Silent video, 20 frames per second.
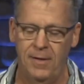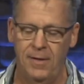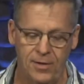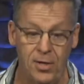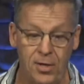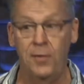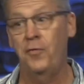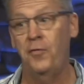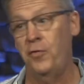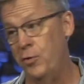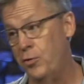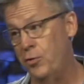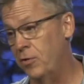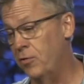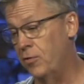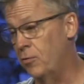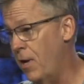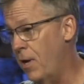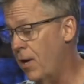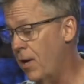
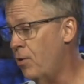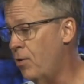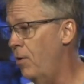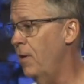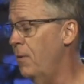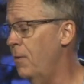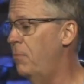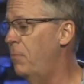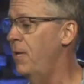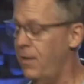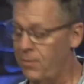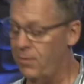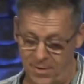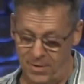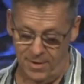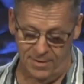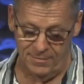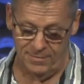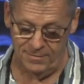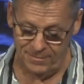confusion is what I call it, but
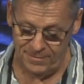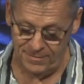anyway.